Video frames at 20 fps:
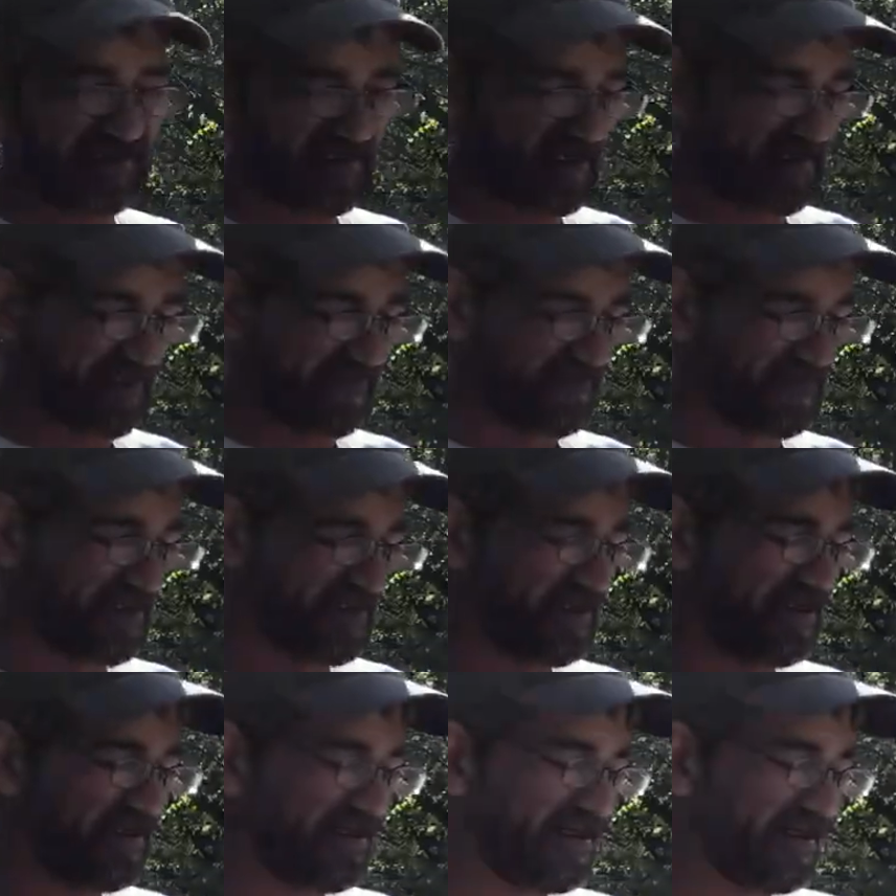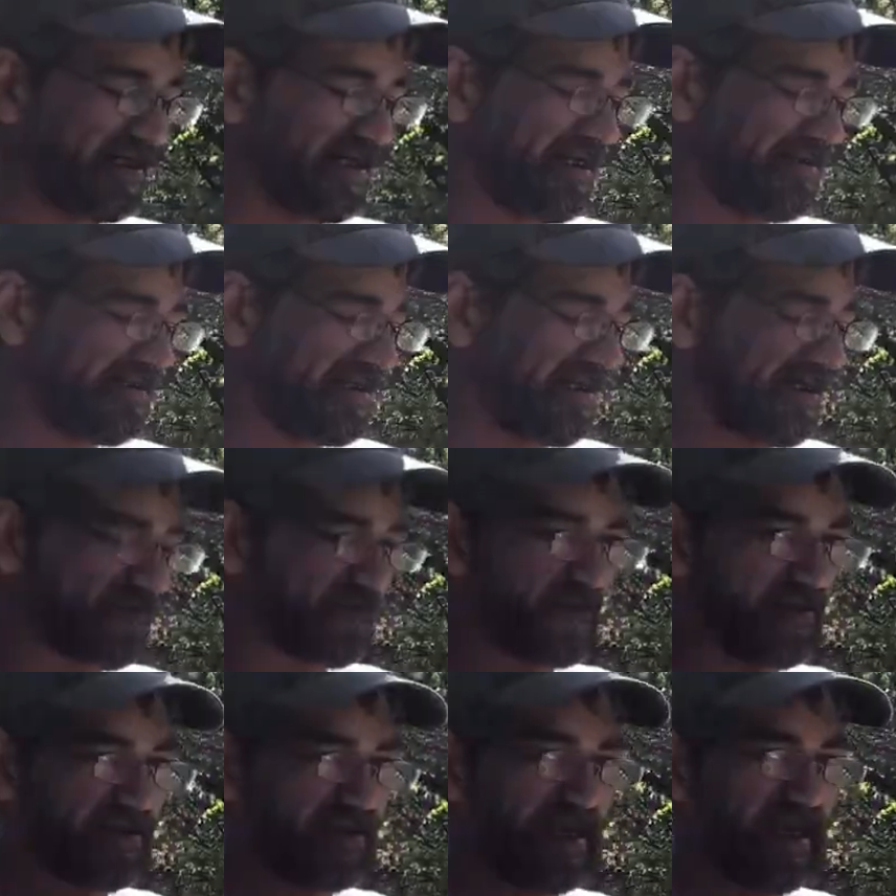same. And then I
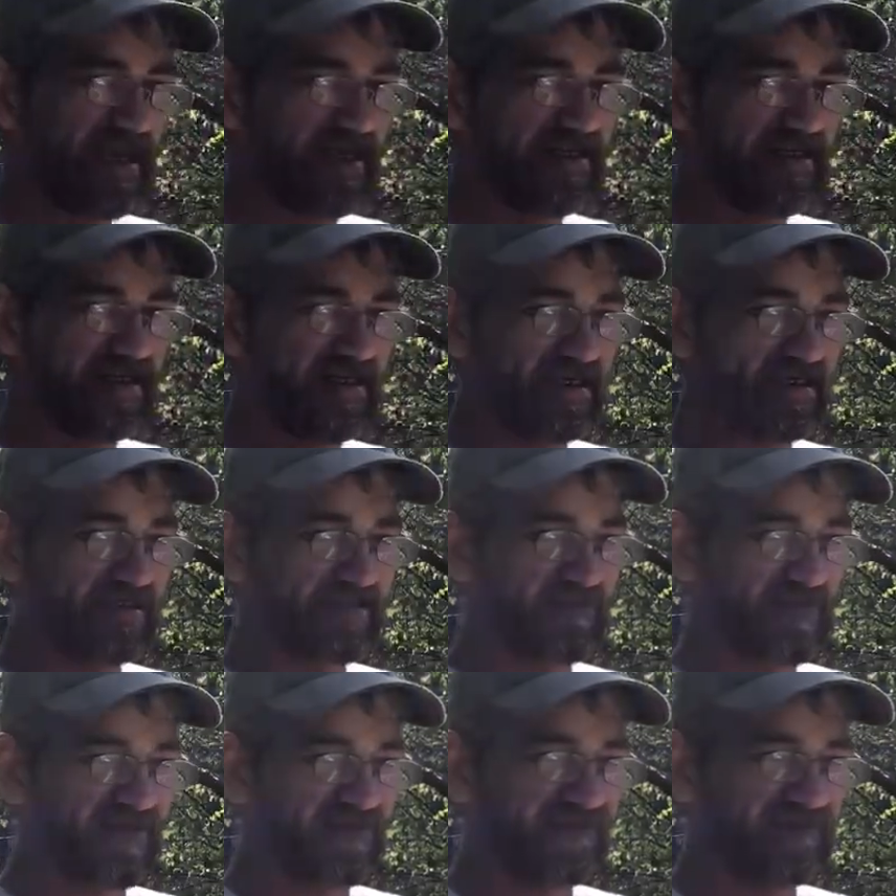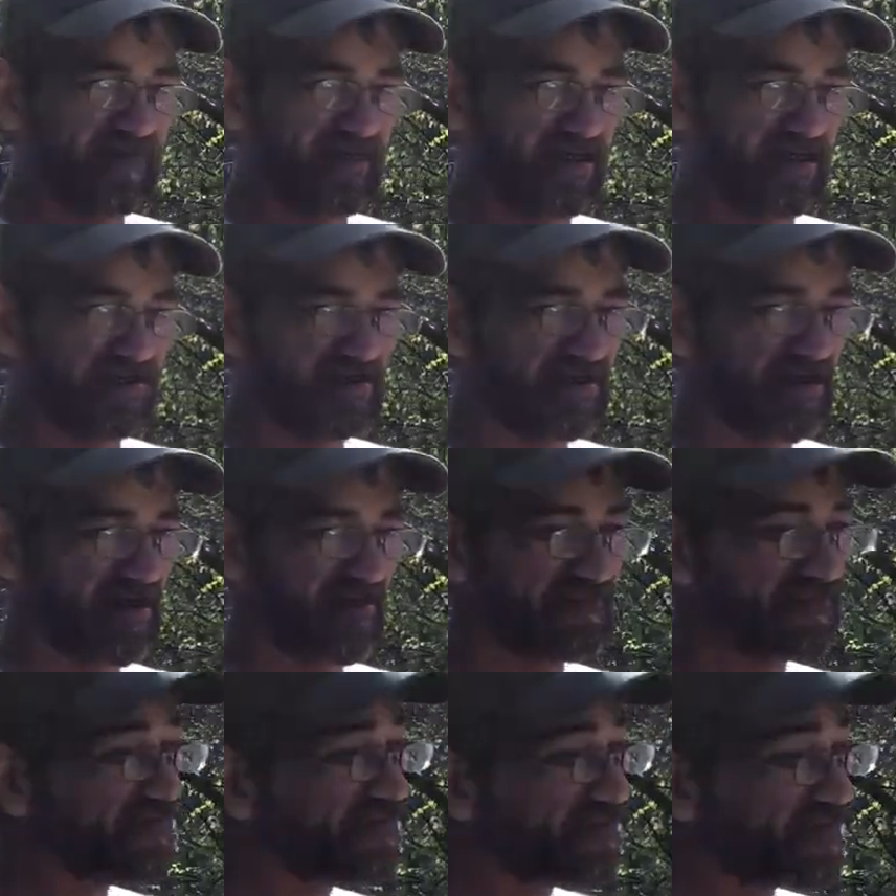run 80 as my finish. Now,
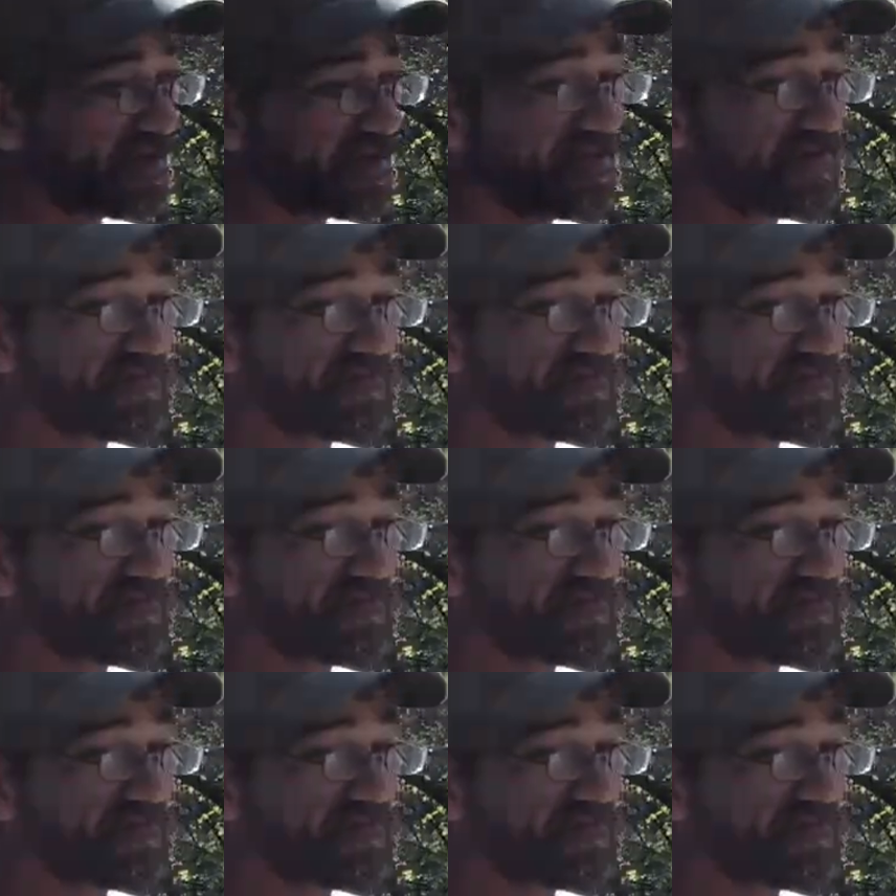if you run